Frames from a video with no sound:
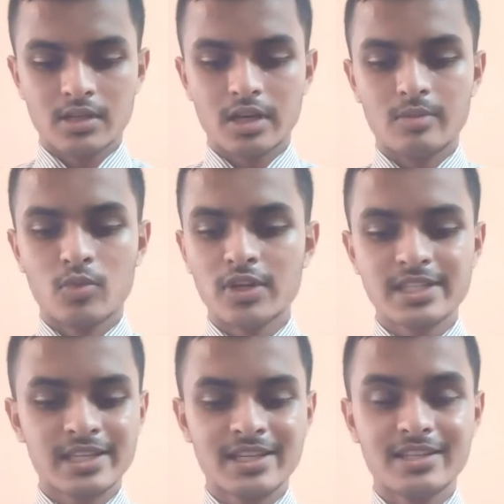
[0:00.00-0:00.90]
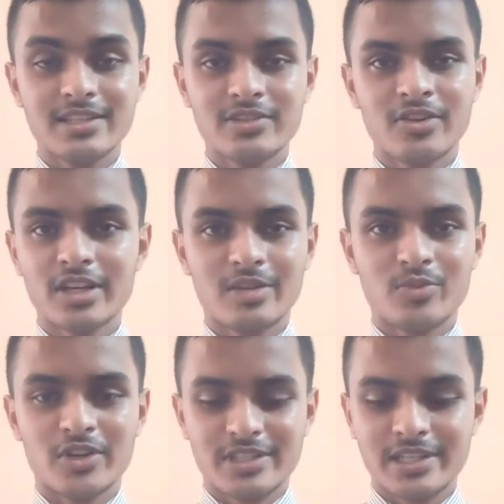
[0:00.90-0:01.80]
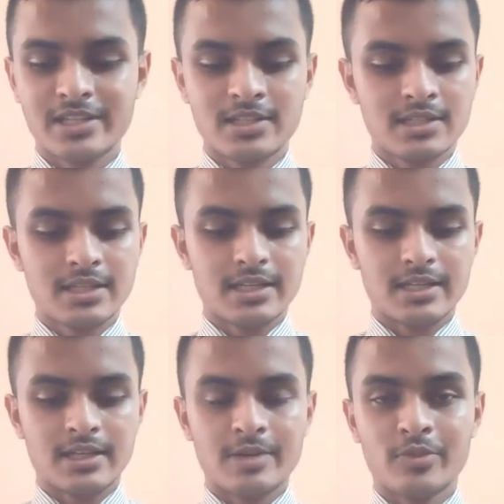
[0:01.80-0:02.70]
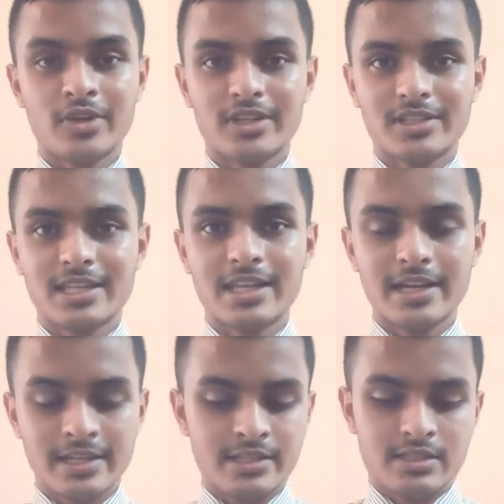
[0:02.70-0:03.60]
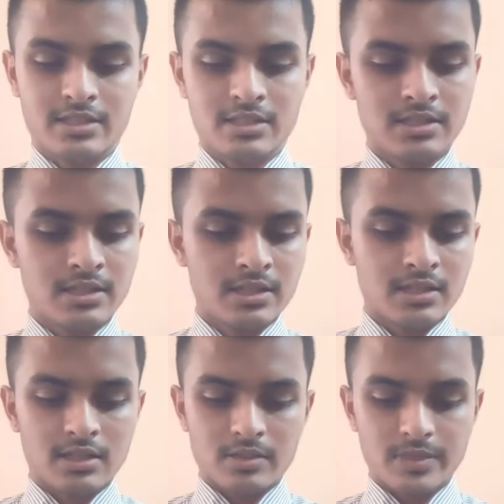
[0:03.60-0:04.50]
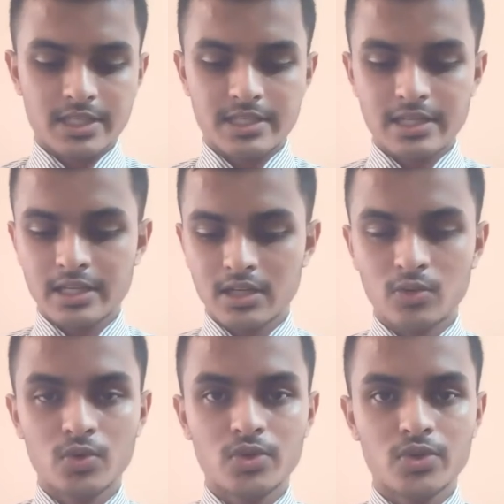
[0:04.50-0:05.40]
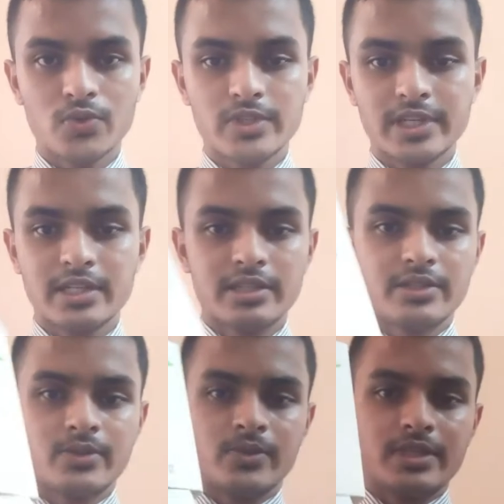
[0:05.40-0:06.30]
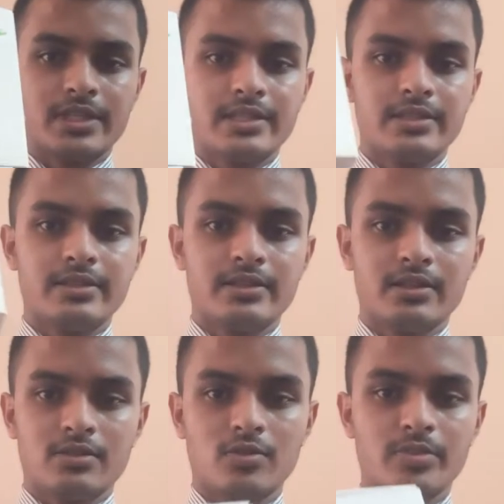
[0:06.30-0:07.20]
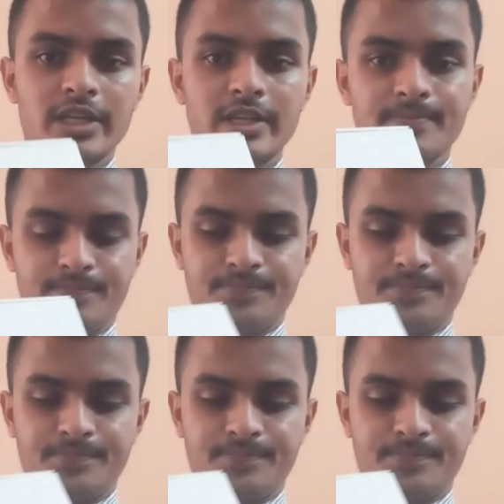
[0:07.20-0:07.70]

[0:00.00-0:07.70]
unboxing, it is not an unboxing, and I am not selling it. I'm just telling how to use it. So this is the opening.